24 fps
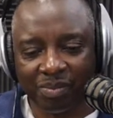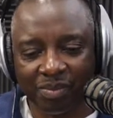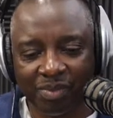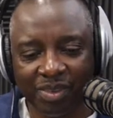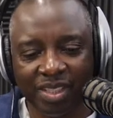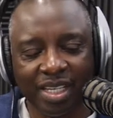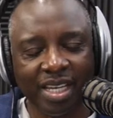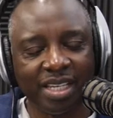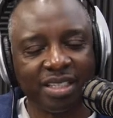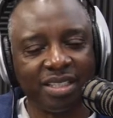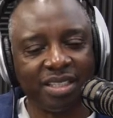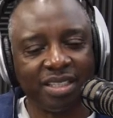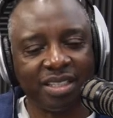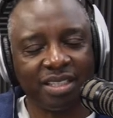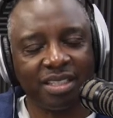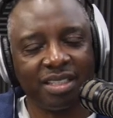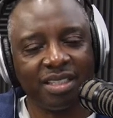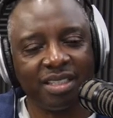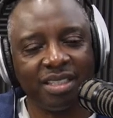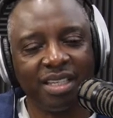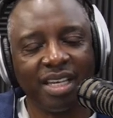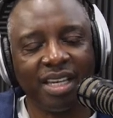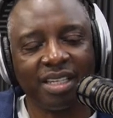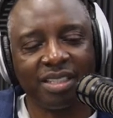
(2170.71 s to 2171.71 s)
Yes.
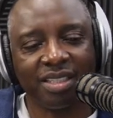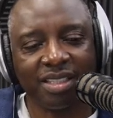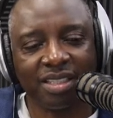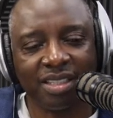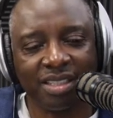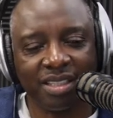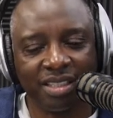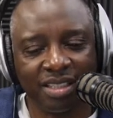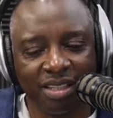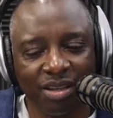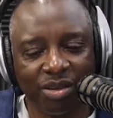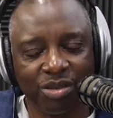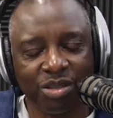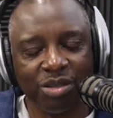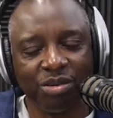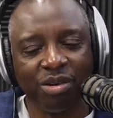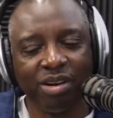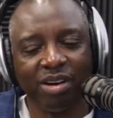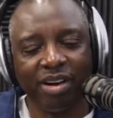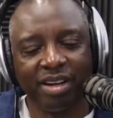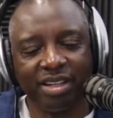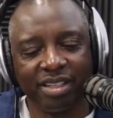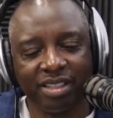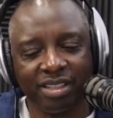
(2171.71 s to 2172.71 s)
No, you
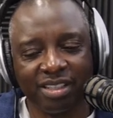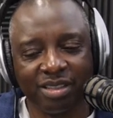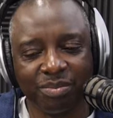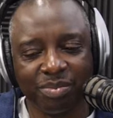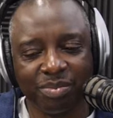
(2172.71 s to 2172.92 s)
are in a good